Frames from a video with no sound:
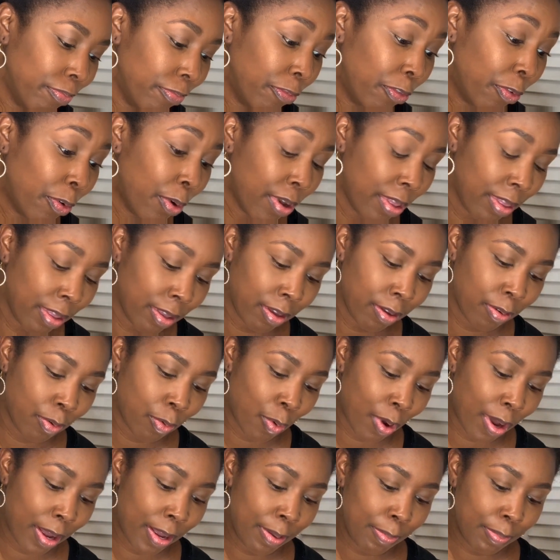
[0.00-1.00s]
the
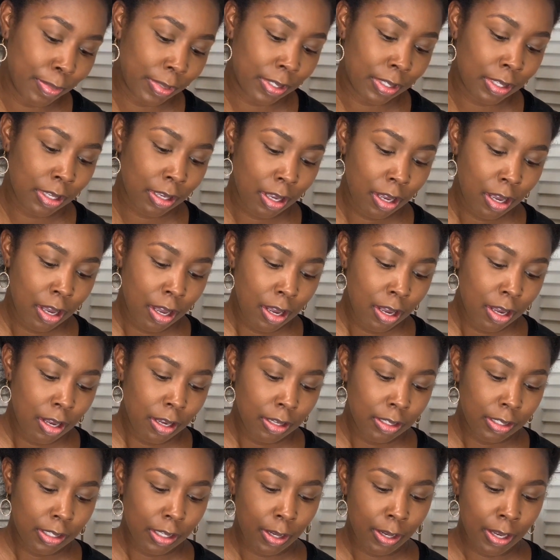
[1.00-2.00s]
wipes.
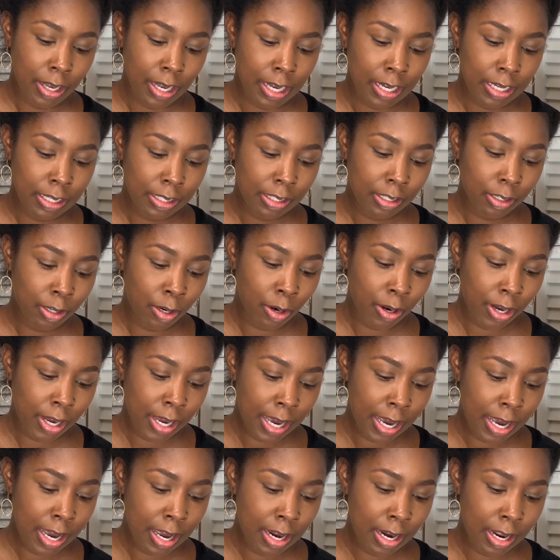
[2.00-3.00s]
So yeah, to go
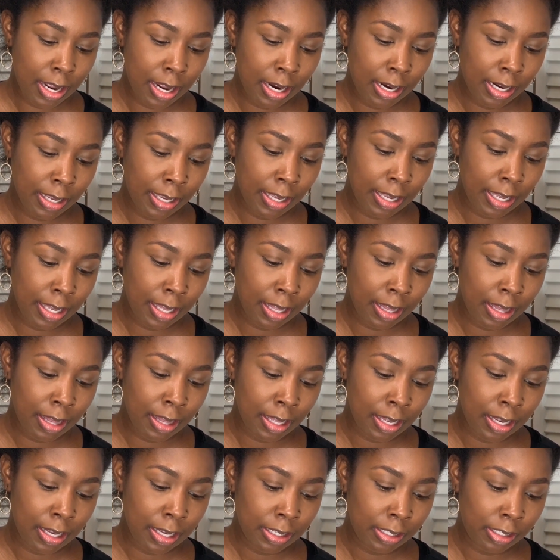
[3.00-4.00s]
ahead and get
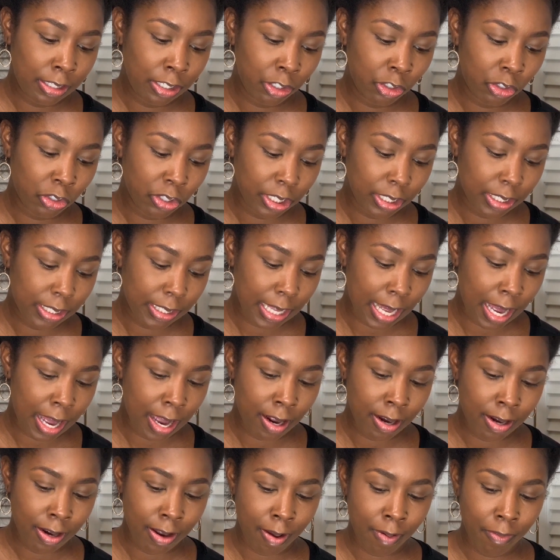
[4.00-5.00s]
this, you just
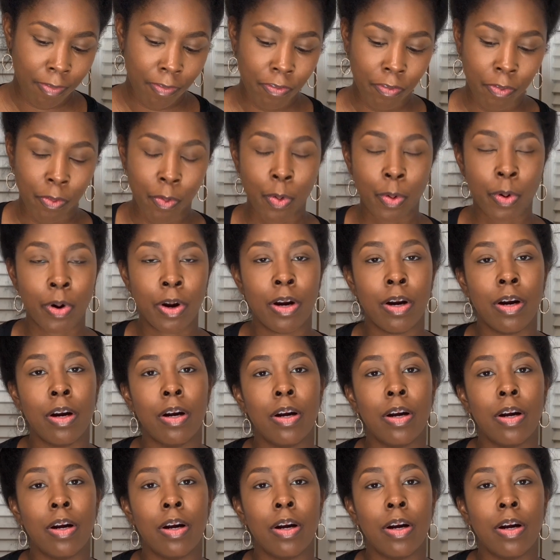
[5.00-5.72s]
sign up for